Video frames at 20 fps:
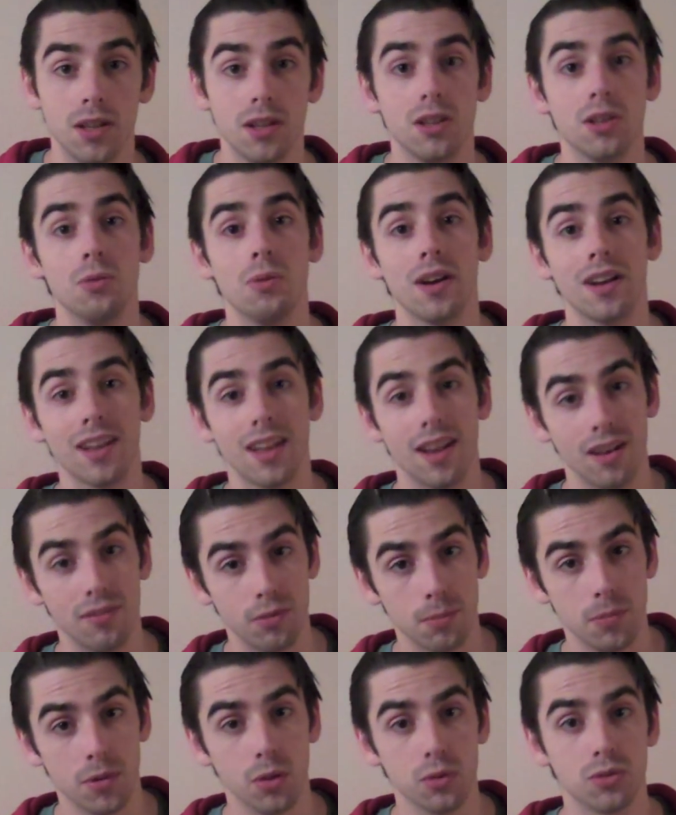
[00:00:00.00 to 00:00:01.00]
You want to get it from
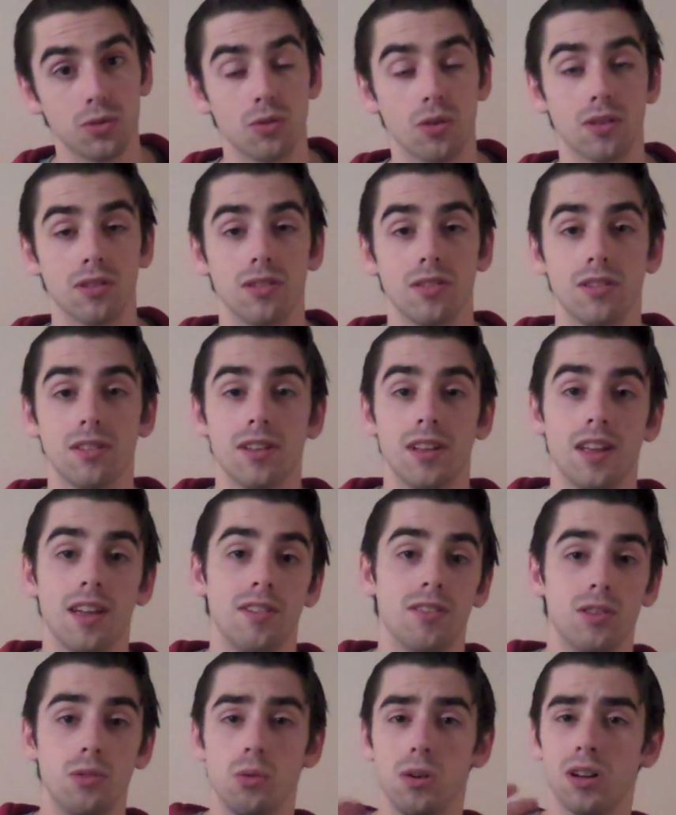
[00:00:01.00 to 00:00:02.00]
those sources. If
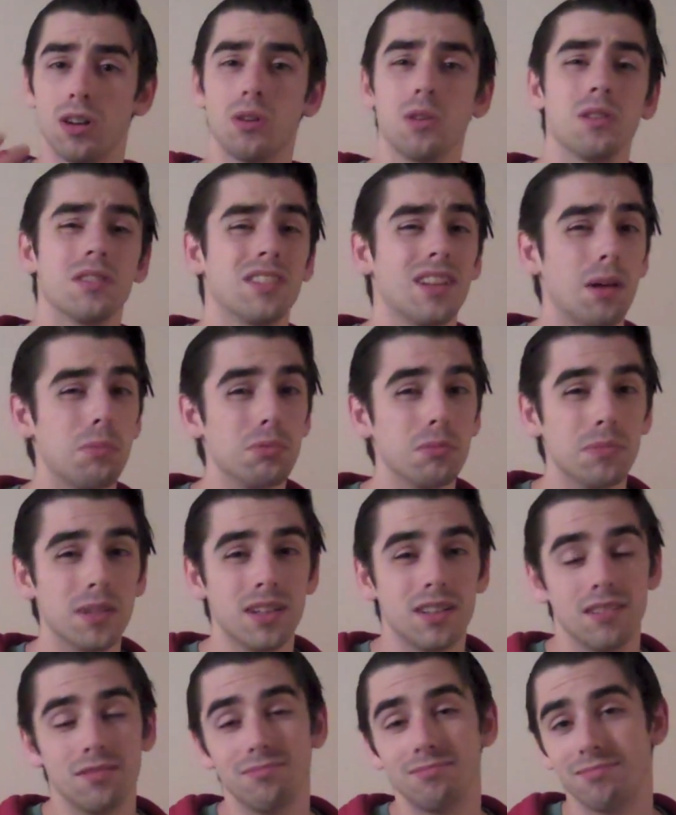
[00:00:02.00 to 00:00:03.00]
you want to go to a supplement
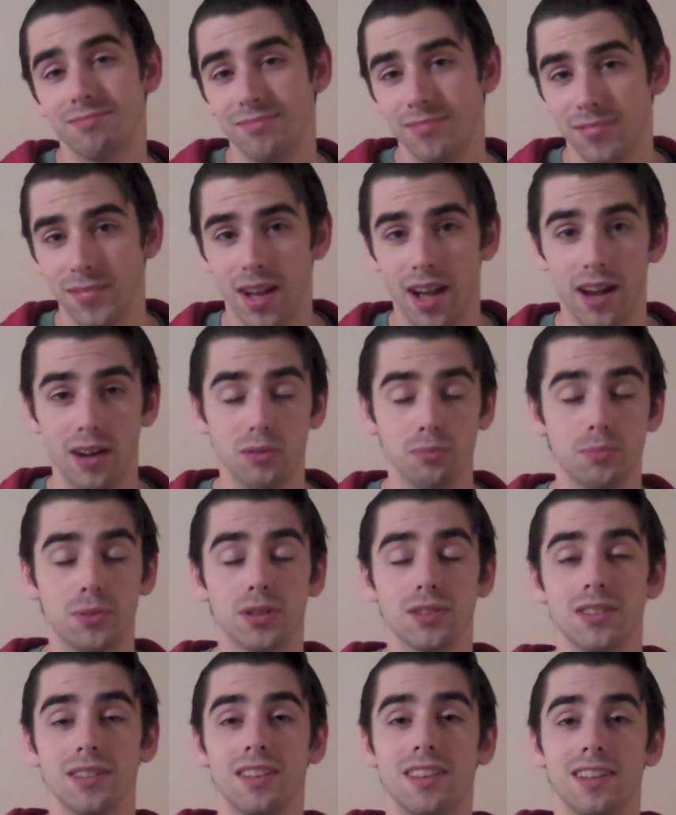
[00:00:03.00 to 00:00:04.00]
I don't
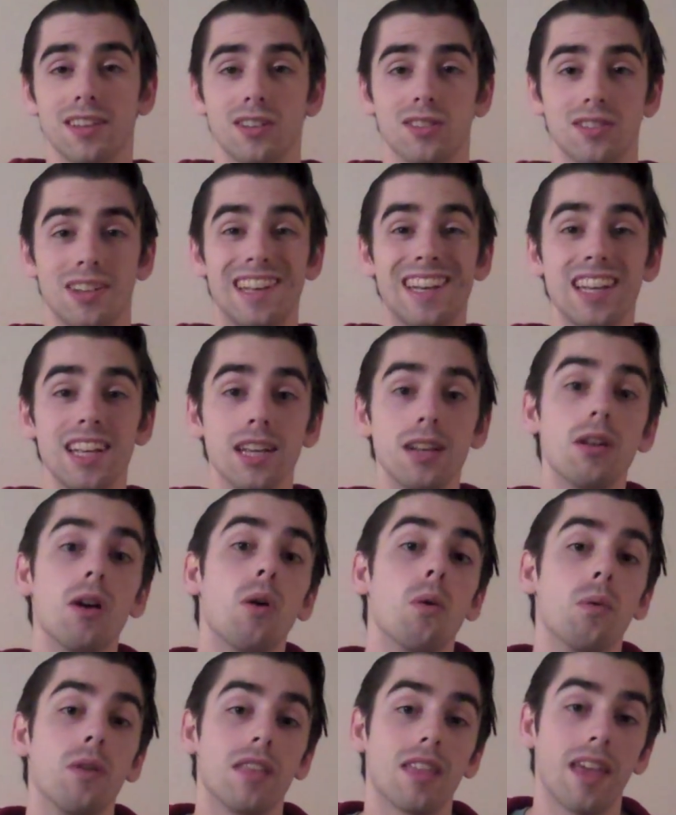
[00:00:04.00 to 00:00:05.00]
personally think there's a need
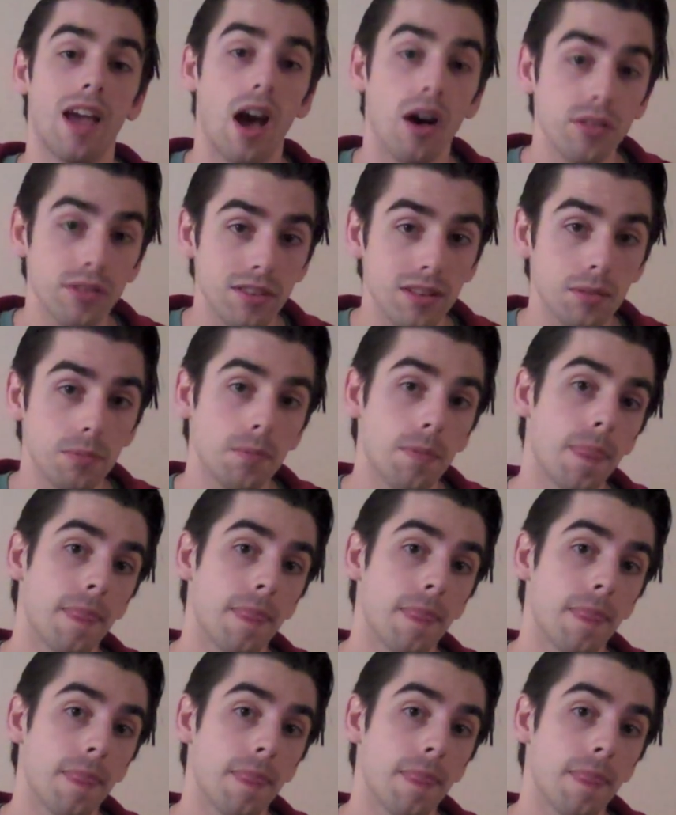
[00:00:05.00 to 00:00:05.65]
with calcium,